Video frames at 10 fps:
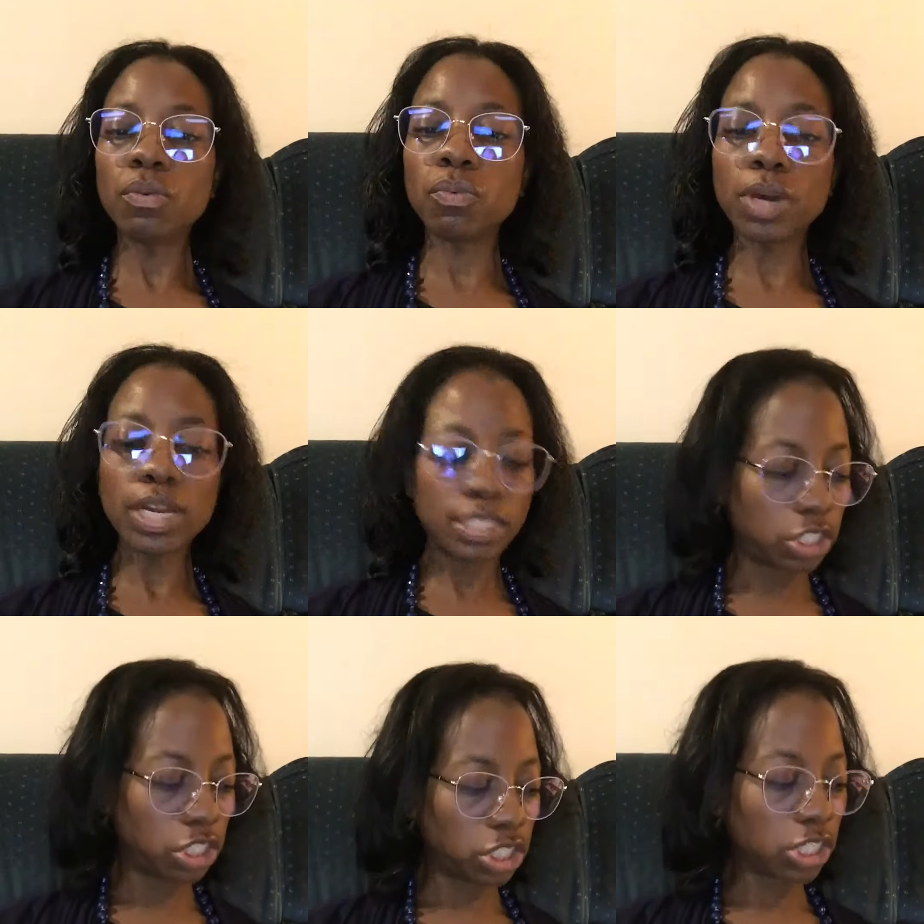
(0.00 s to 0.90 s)
What
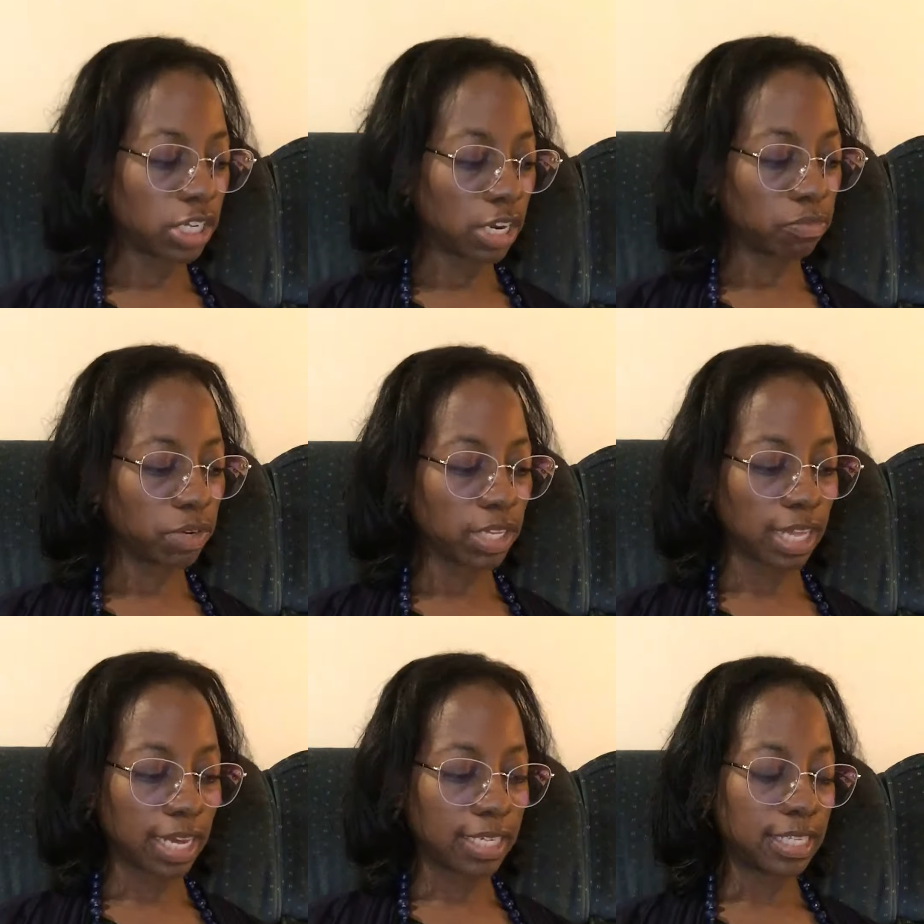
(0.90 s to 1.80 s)
she did not
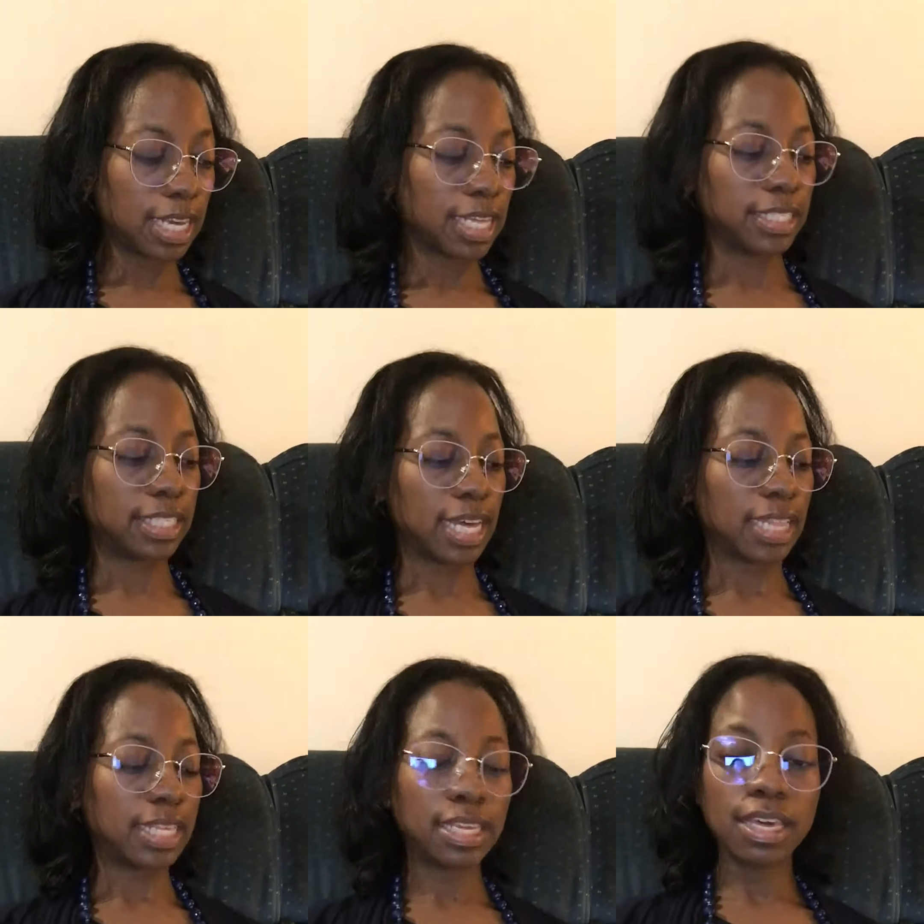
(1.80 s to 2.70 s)
realize is
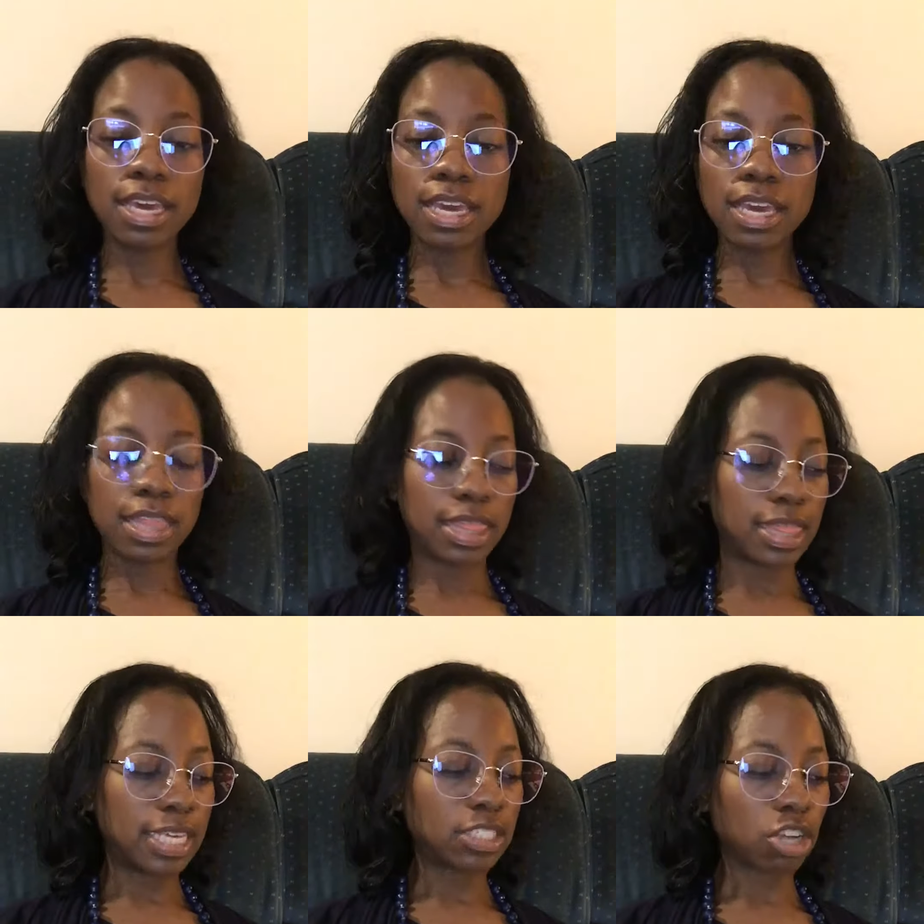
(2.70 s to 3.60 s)
that
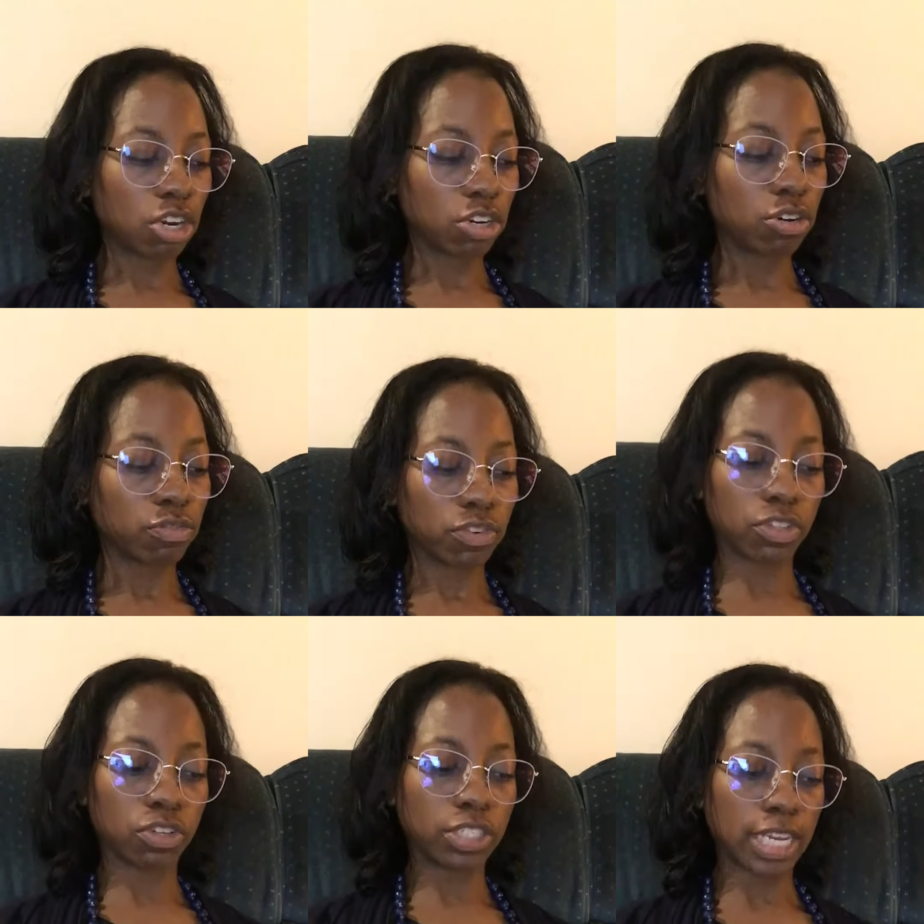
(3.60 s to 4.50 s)
This article
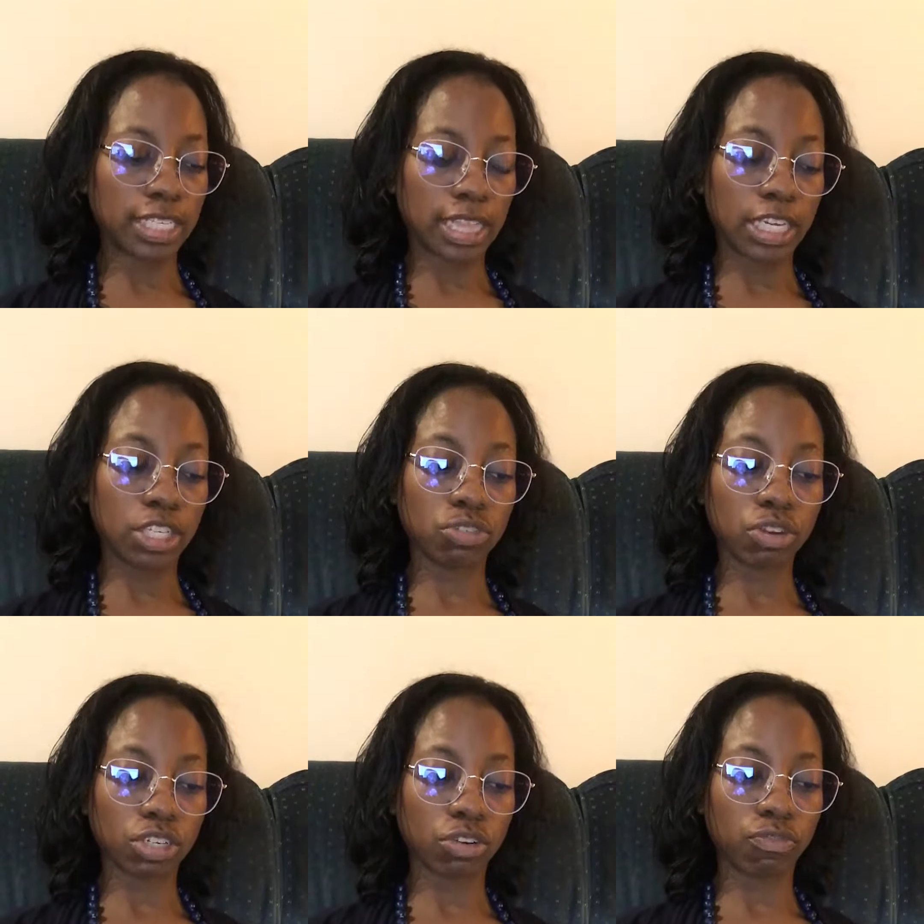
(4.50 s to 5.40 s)
further states that the
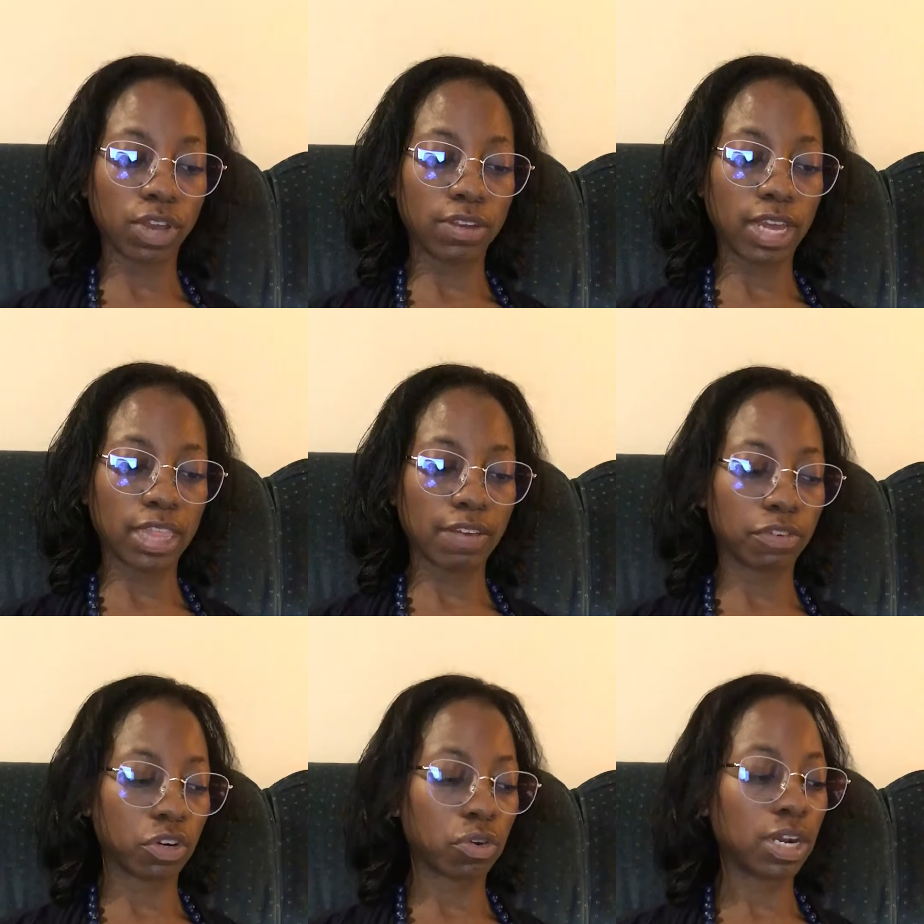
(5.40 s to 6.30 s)
instructor found out that
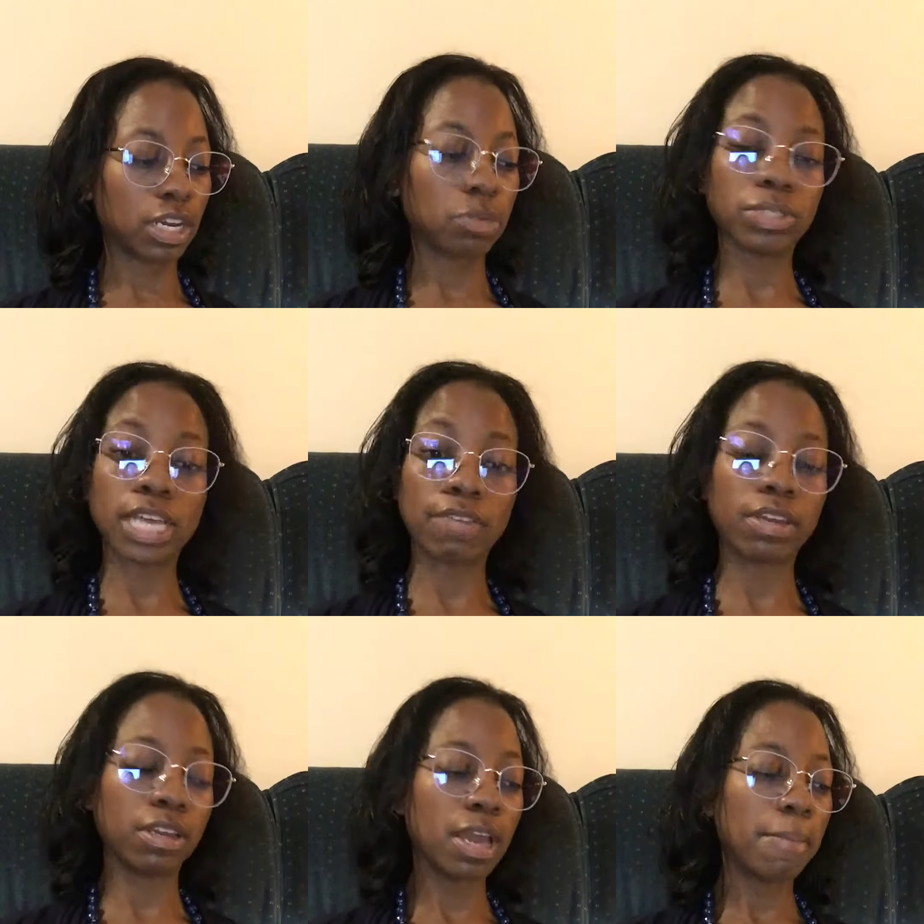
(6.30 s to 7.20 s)
Veronica was
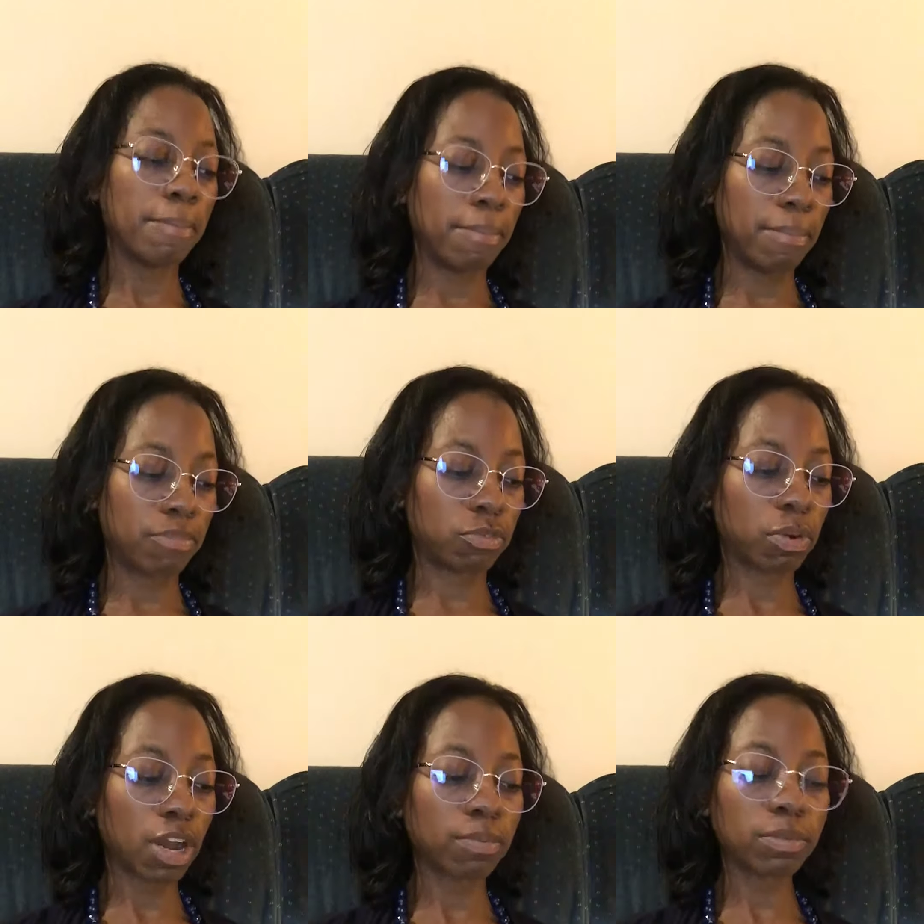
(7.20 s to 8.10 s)
having
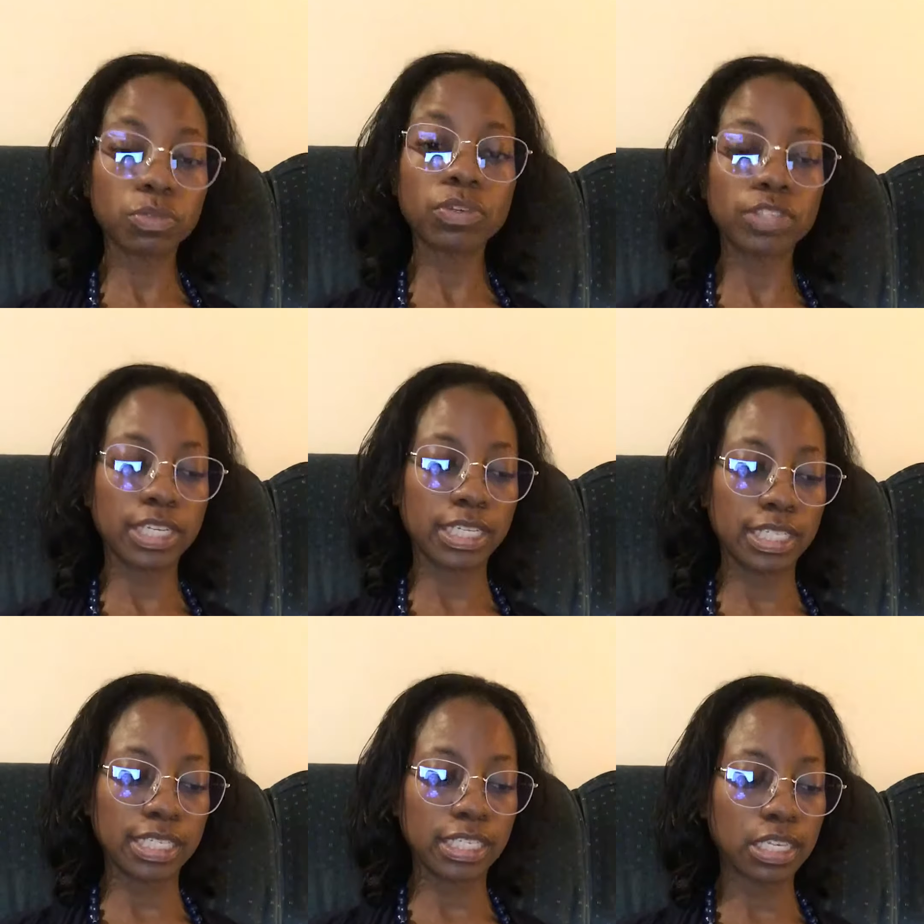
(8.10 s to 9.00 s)
problems with
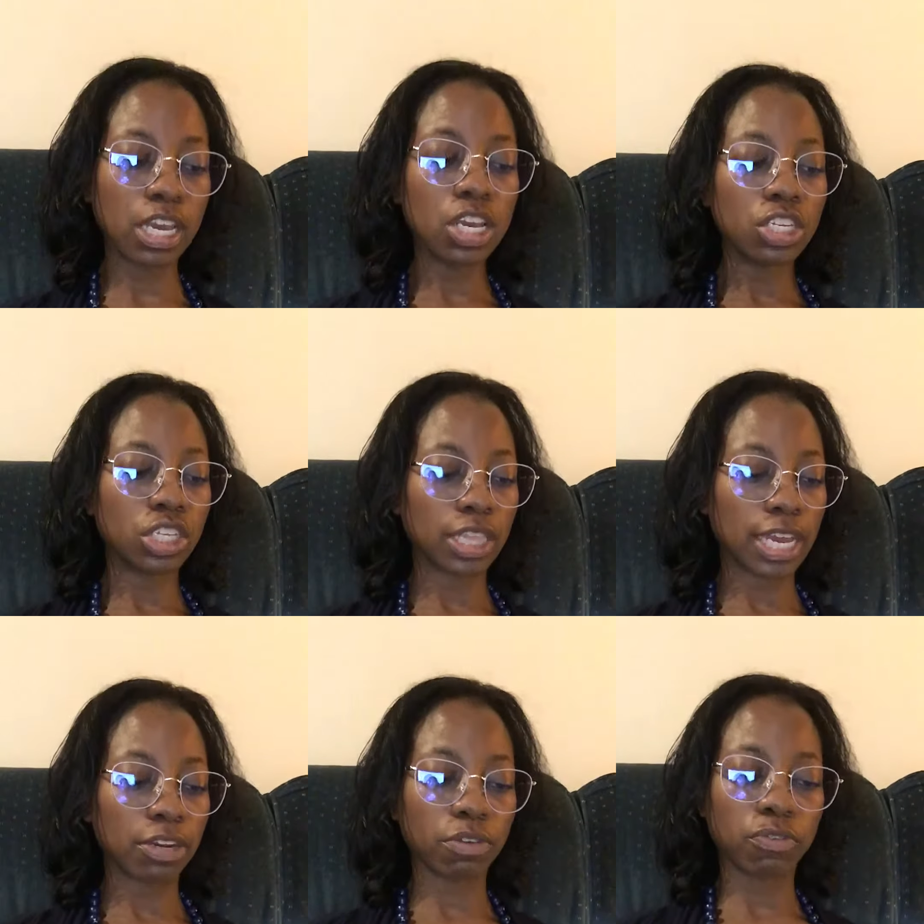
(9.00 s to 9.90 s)
sentences. She
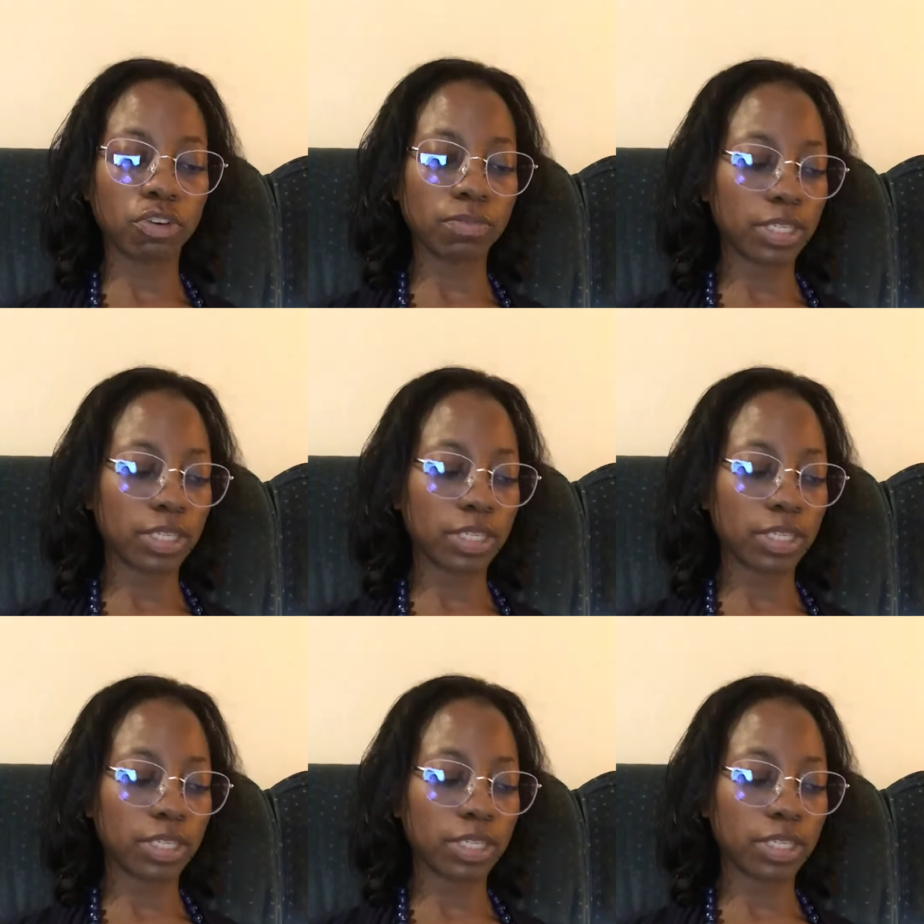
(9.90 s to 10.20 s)
later informed